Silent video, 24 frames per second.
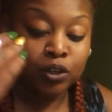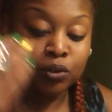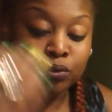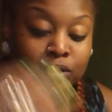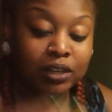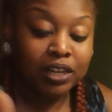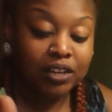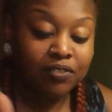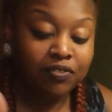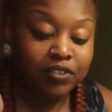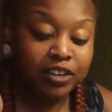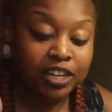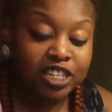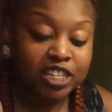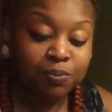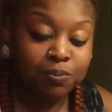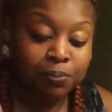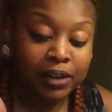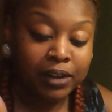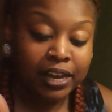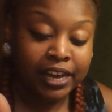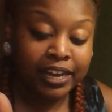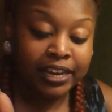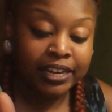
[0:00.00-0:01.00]
you live in this
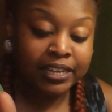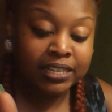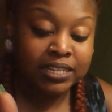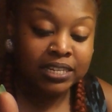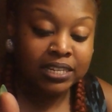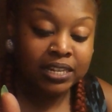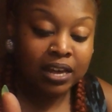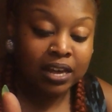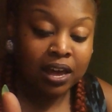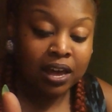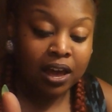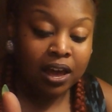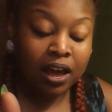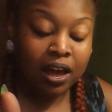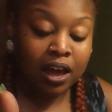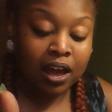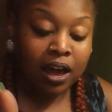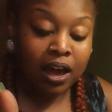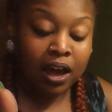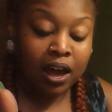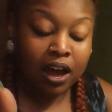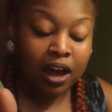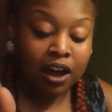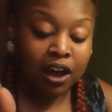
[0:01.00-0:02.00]
place
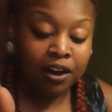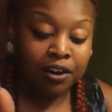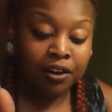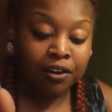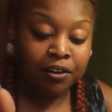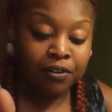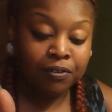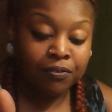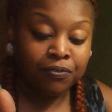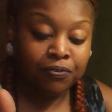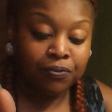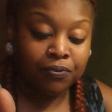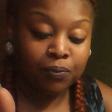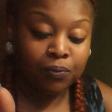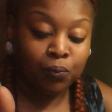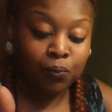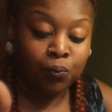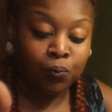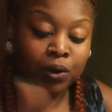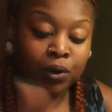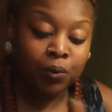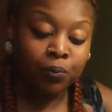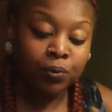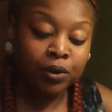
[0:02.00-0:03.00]
of
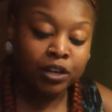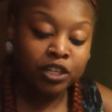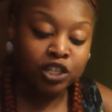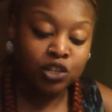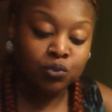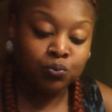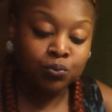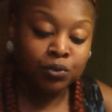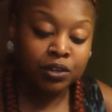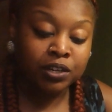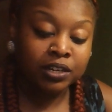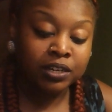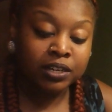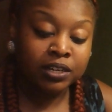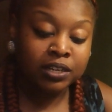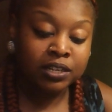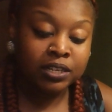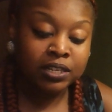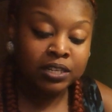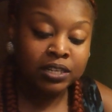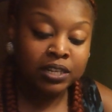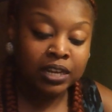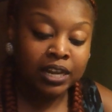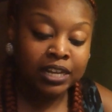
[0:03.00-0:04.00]
what once
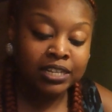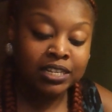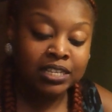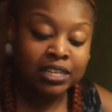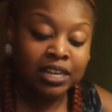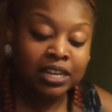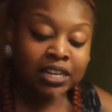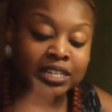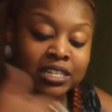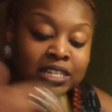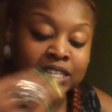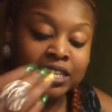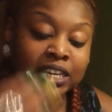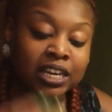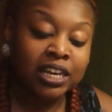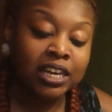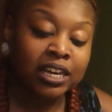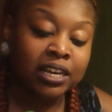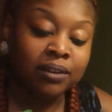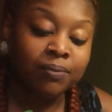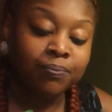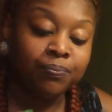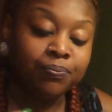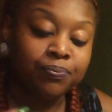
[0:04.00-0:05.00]
was instead of
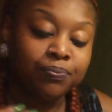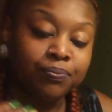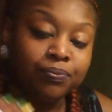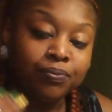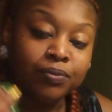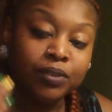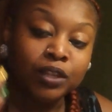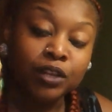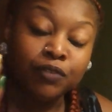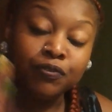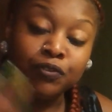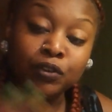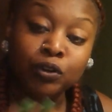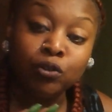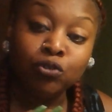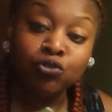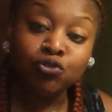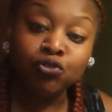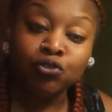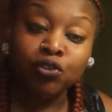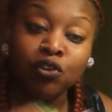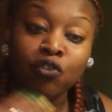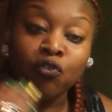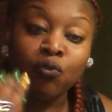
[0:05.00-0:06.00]
seeing the
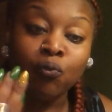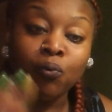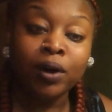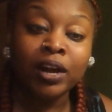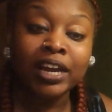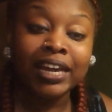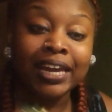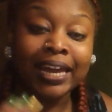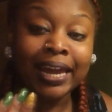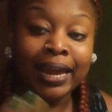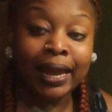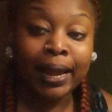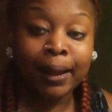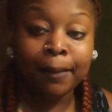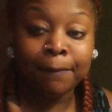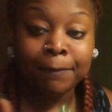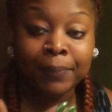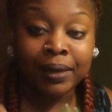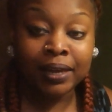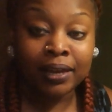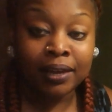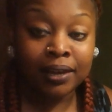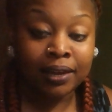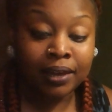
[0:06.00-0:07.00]
future of what can
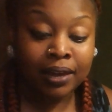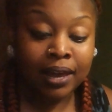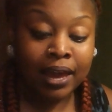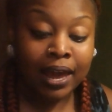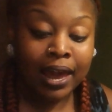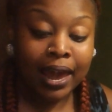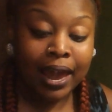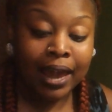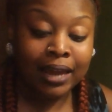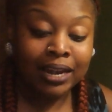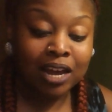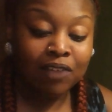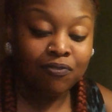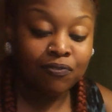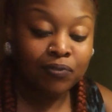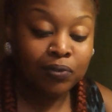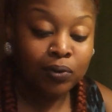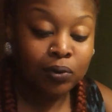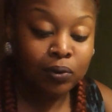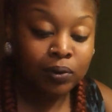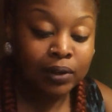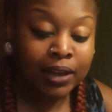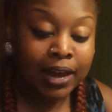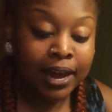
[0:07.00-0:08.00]
be. And I
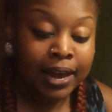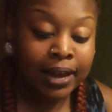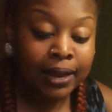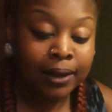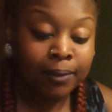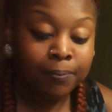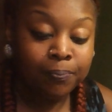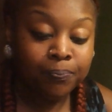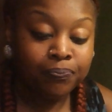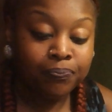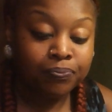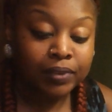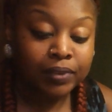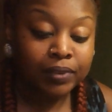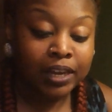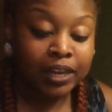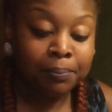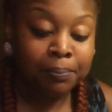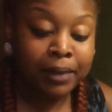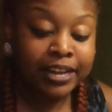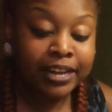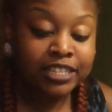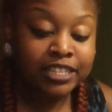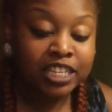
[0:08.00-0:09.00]
feel like
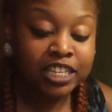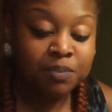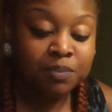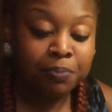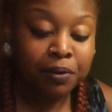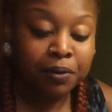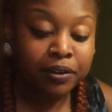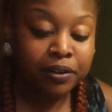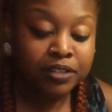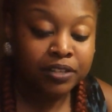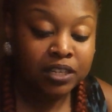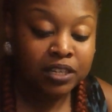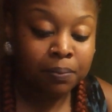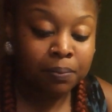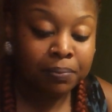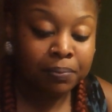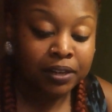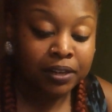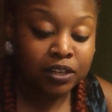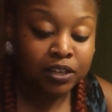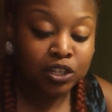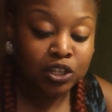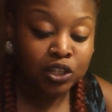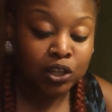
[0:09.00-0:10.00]
it makes this person a
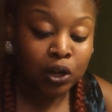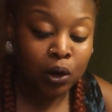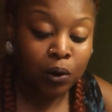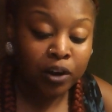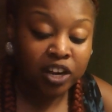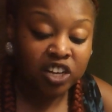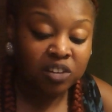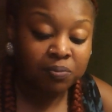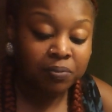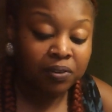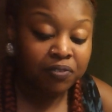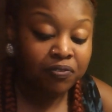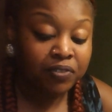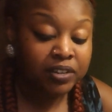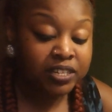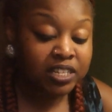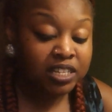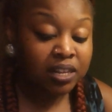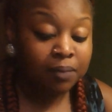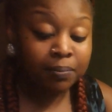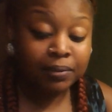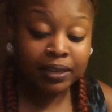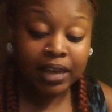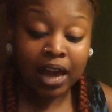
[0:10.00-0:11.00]
bit discouraged. But for
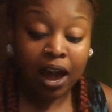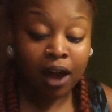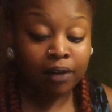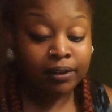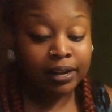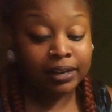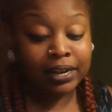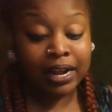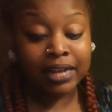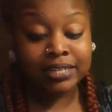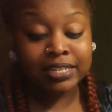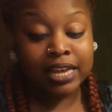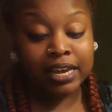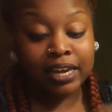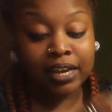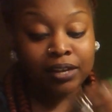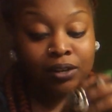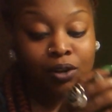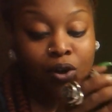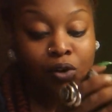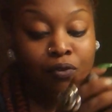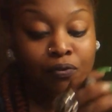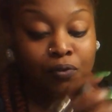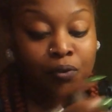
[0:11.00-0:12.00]
some of y'all, they're not
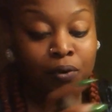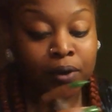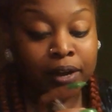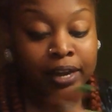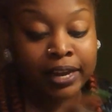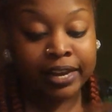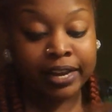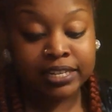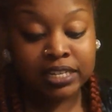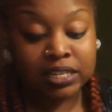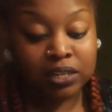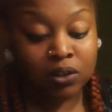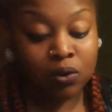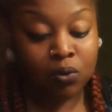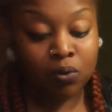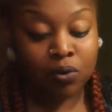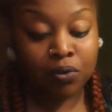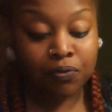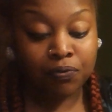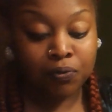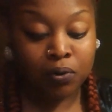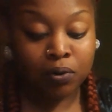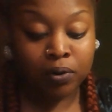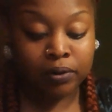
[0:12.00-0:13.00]
taking no for an answer
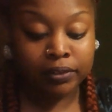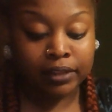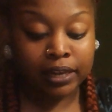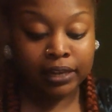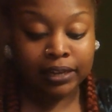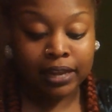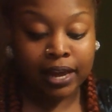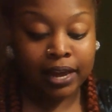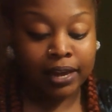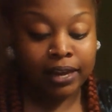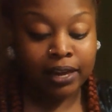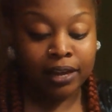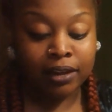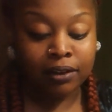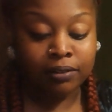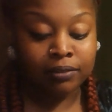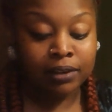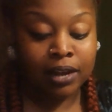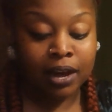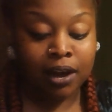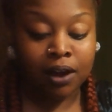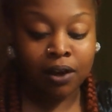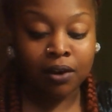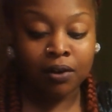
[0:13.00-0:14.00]
going forward. They like, hell
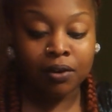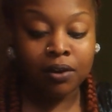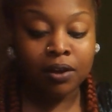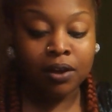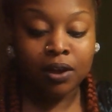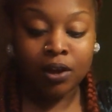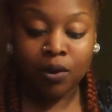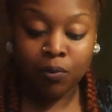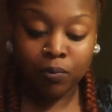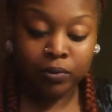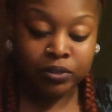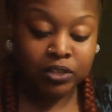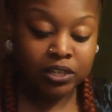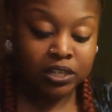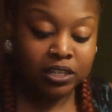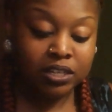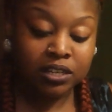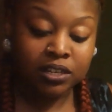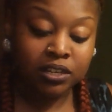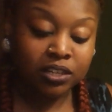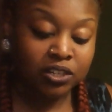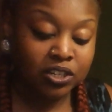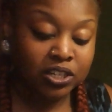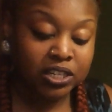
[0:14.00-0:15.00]
no. Well, just
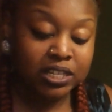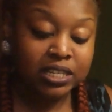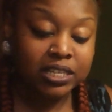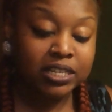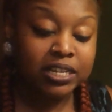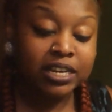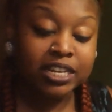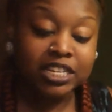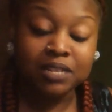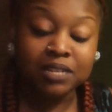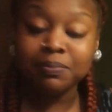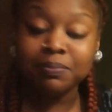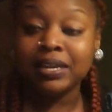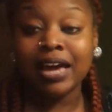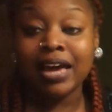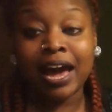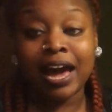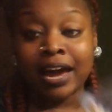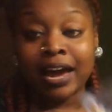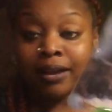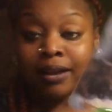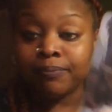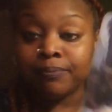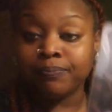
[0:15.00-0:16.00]
look, just cuss me
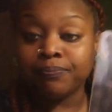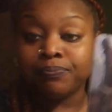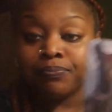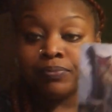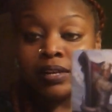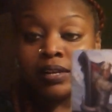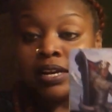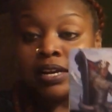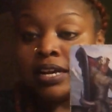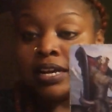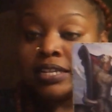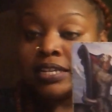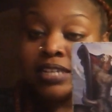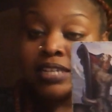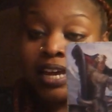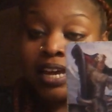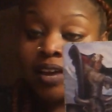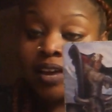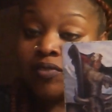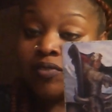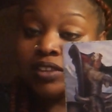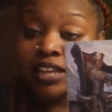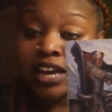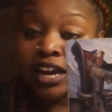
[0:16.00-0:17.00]
out. Say
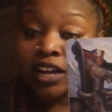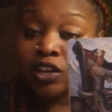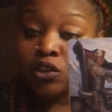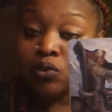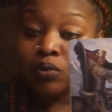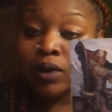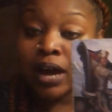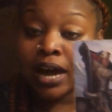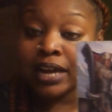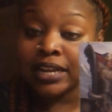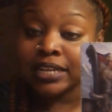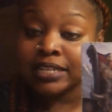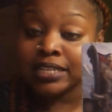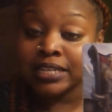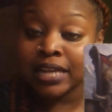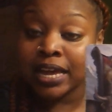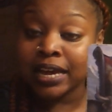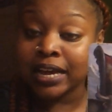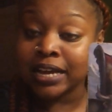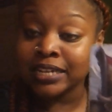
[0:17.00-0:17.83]
everything you got to say